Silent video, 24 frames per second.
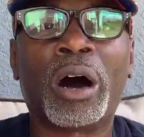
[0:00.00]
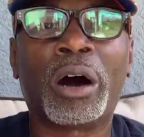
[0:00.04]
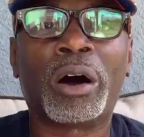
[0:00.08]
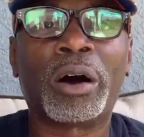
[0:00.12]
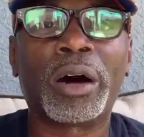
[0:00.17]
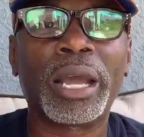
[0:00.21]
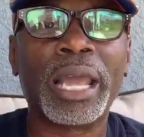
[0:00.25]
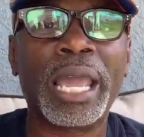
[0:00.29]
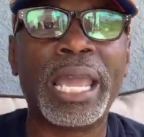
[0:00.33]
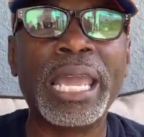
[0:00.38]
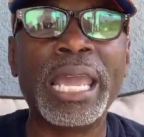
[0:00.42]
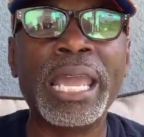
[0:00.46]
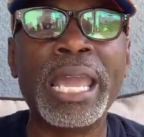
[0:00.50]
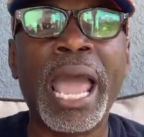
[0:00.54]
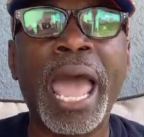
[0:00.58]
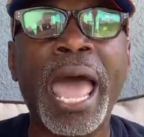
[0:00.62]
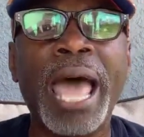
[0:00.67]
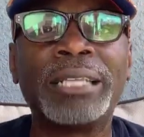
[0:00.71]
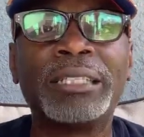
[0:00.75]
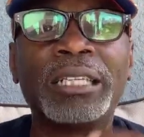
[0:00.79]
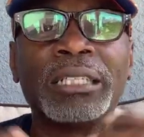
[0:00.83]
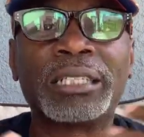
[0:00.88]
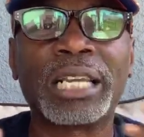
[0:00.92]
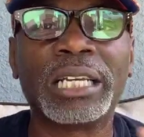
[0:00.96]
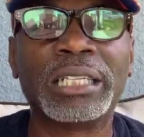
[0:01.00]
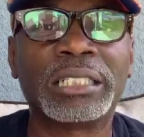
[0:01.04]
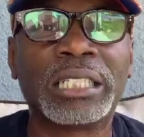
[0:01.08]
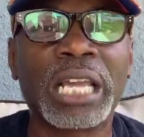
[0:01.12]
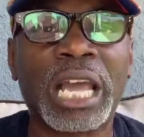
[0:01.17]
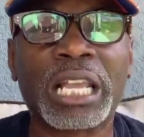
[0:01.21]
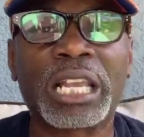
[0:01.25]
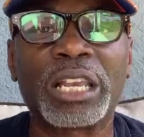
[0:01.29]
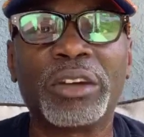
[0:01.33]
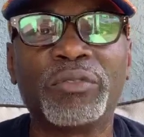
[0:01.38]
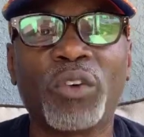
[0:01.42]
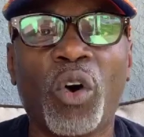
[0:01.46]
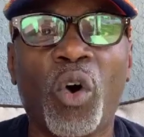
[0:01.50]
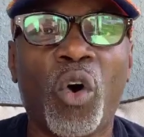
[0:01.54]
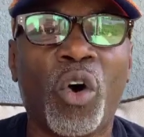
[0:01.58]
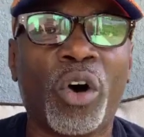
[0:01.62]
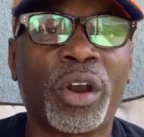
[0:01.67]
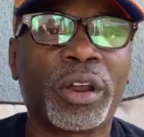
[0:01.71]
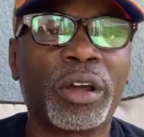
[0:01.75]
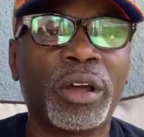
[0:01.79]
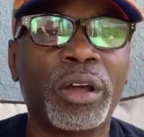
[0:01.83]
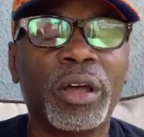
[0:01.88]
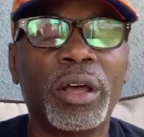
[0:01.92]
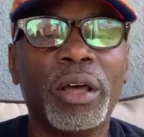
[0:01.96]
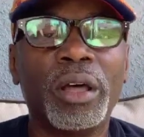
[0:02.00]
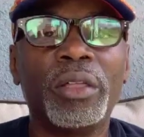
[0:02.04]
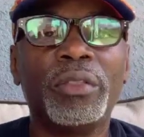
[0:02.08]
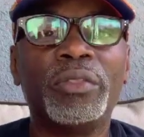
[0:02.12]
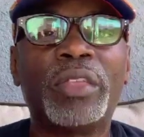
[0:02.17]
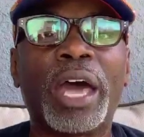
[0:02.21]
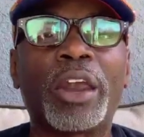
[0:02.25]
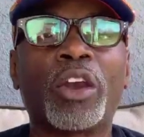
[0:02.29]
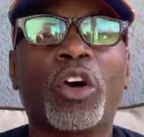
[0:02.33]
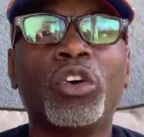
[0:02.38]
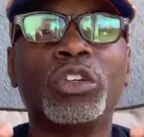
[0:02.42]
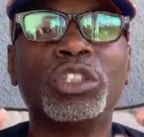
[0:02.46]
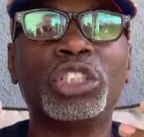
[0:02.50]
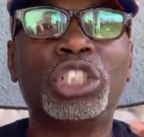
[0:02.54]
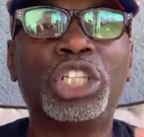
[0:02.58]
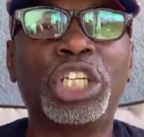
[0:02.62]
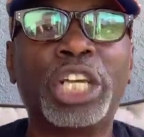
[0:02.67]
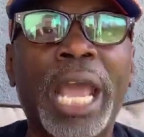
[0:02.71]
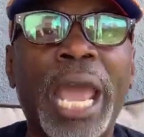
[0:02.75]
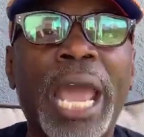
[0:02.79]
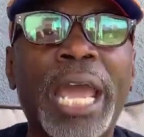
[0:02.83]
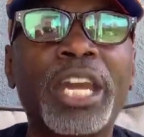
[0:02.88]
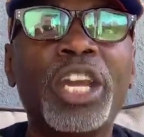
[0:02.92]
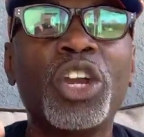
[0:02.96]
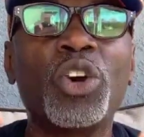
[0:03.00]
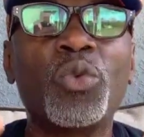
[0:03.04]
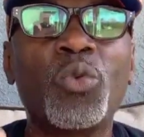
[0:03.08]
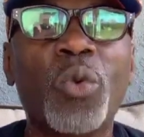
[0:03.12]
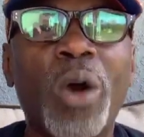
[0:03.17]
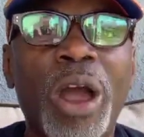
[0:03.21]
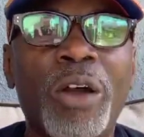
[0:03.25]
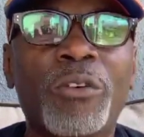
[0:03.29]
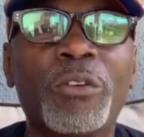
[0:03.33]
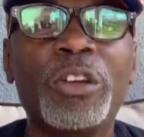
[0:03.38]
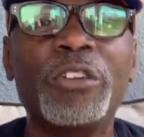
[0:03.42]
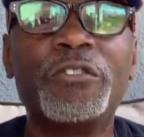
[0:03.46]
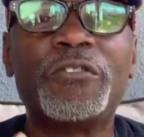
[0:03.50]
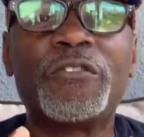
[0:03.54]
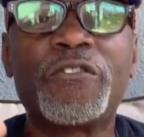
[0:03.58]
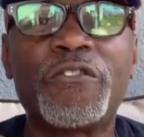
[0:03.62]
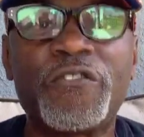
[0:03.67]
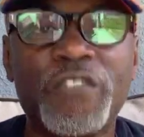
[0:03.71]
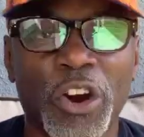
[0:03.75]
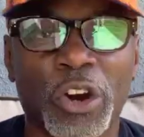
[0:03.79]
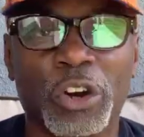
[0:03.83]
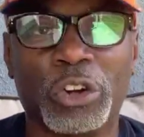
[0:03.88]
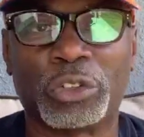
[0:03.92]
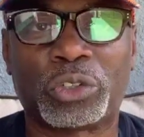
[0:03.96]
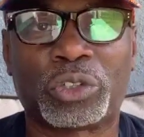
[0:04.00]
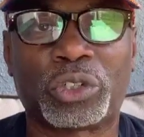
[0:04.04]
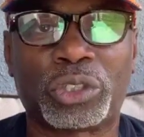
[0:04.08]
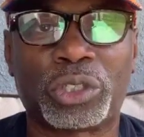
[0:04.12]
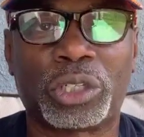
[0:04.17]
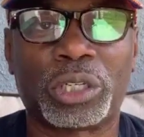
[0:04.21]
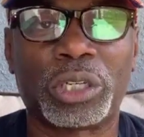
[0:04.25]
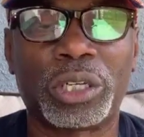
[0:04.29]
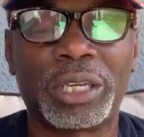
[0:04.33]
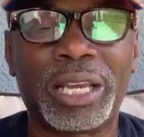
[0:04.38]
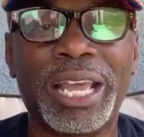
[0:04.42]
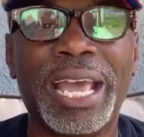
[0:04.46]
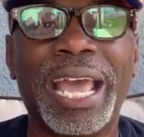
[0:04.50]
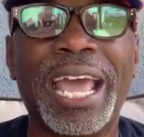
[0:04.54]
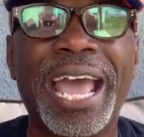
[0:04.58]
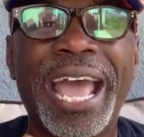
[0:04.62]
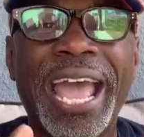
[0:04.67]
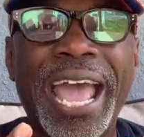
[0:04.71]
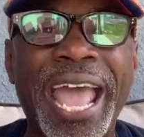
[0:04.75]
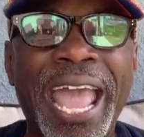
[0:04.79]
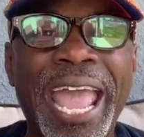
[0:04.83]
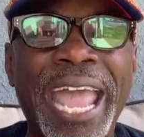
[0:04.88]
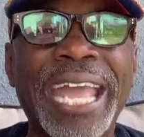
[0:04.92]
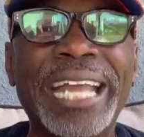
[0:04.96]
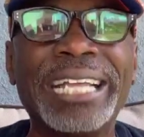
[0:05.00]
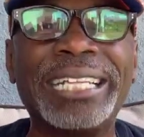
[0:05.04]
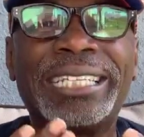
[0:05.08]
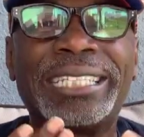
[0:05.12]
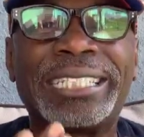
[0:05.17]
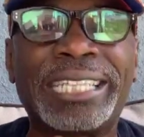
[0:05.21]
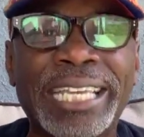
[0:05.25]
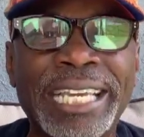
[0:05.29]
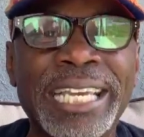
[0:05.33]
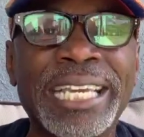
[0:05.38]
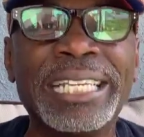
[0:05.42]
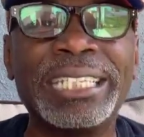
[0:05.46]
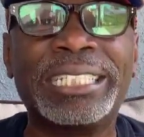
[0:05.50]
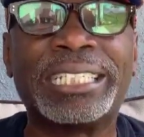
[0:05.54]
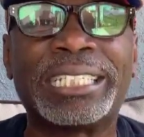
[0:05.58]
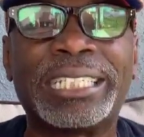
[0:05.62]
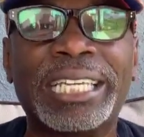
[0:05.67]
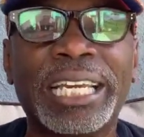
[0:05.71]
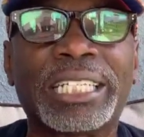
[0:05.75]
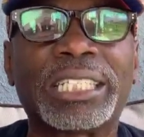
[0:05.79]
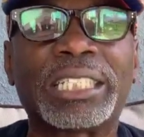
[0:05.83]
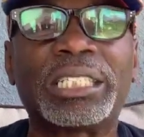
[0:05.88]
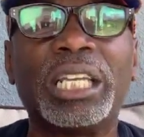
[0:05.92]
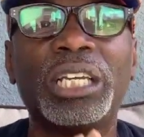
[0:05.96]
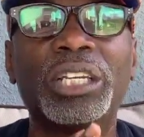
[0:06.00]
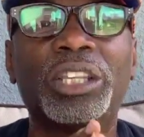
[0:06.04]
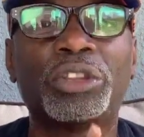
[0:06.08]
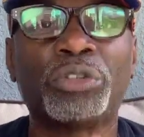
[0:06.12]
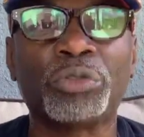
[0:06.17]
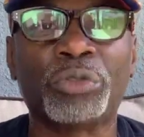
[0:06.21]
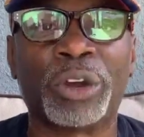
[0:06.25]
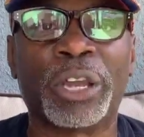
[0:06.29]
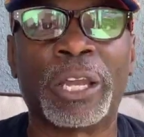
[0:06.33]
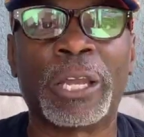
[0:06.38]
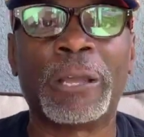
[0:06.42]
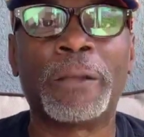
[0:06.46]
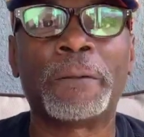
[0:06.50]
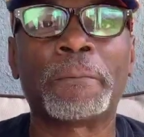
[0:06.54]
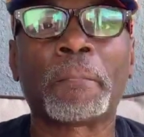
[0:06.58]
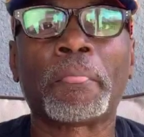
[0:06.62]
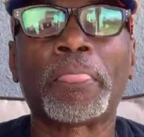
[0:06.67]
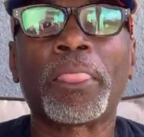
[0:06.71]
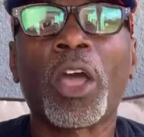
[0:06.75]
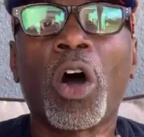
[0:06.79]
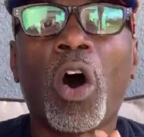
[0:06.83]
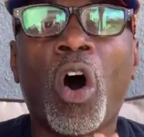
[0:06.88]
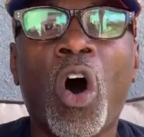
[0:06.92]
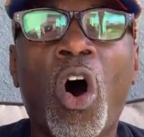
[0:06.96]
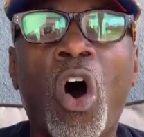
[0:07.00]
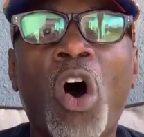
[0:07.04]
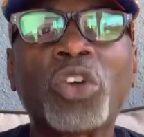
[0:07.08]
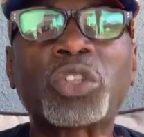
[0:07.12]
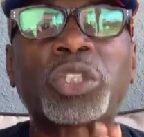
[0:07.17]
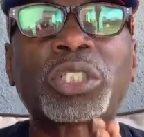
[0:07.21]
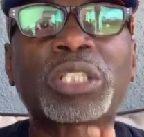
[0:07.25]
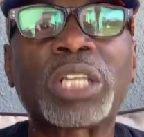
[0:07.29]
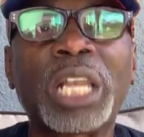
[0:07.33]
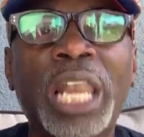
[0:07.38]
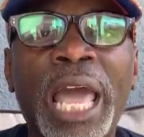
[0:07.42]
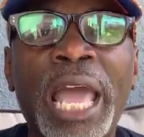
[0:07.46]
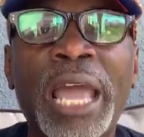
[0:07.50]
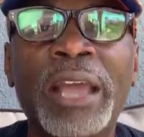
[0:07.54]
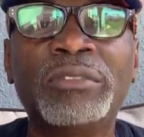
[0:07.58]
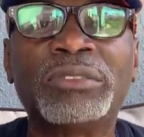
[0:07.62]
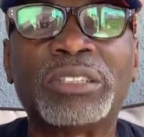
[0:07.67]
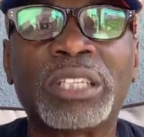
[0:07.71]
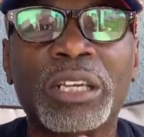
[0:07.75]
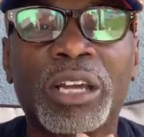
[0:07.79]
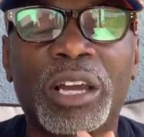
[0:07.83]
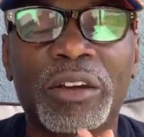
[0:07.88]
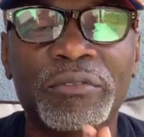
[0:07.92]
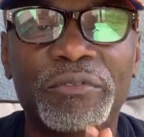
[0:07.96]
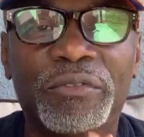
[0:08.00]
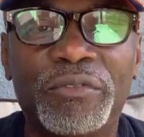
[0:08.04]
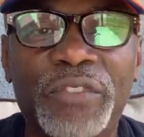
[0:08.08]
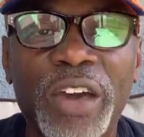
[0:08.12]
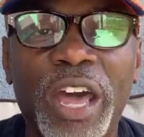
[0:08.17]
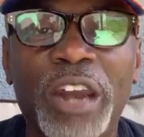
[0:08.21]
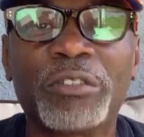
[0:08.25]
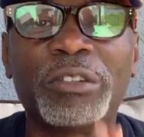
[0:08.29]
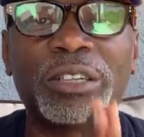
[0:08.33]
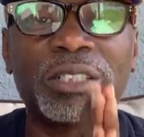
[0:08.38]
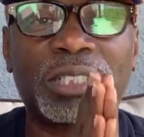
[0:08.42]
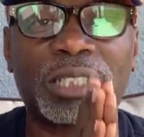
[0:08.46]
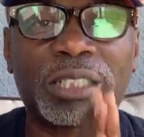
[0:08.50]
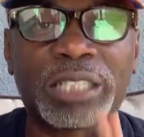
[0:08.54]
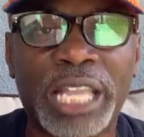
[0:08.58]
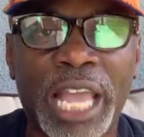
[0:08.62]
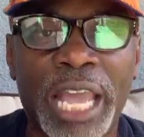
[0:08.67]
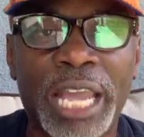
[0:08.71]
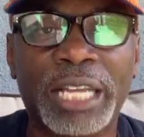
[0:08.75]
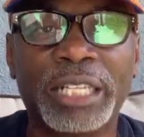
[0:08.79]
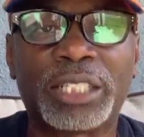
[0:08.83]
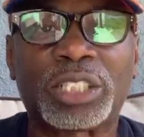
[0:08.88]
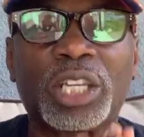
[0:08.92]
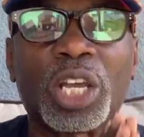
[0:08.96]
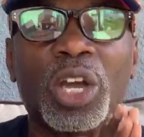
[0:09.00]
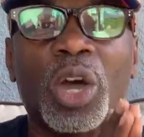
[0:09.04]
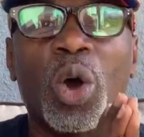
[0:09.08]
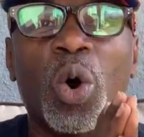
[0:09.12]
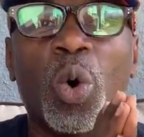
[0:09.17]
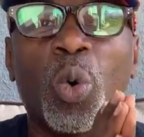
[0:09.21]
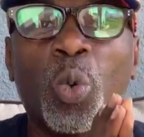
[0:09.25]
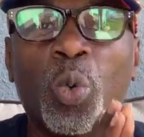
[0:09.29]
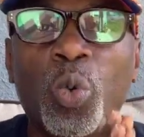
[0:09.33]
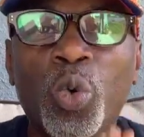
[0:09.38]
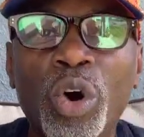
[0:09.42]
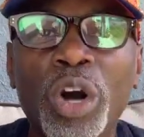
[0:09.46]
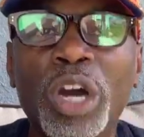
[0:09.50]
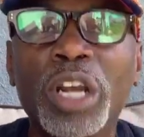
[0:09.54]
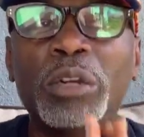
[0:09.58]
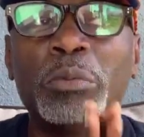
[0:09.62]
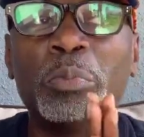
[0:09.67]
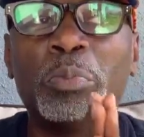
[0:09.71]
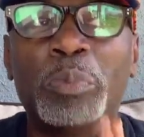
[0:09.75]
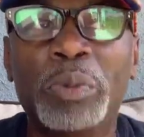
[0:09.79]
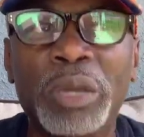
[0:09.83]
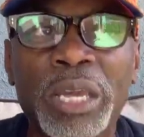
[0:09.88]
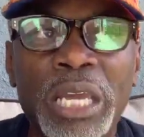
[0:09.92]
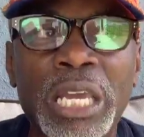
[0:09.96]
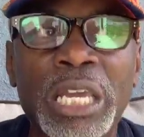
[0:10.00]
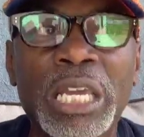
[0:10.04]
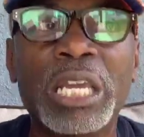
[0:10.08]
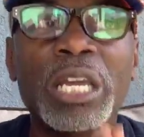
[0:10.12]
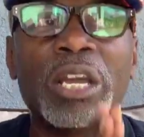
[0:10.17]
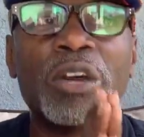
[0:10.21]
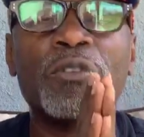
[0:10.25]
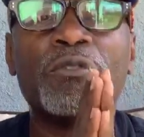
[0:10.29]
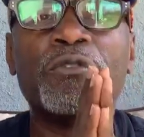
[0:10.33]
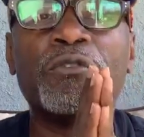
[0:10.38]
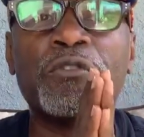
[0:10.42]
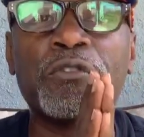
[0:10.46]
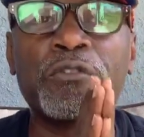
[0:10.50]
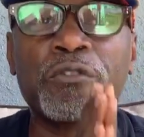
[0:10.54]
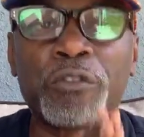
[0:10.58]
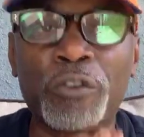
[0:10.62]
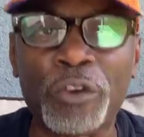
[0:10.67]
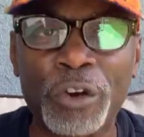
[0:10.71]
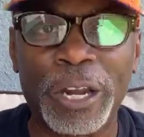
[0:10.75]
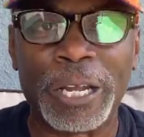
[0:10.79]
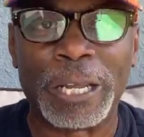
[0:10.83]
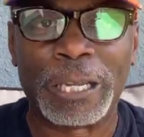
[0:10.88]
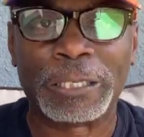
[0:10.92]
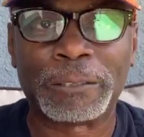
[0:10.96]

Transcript: He had this executive order that on January 1st, 1863, all slaves in Confederate states would be free.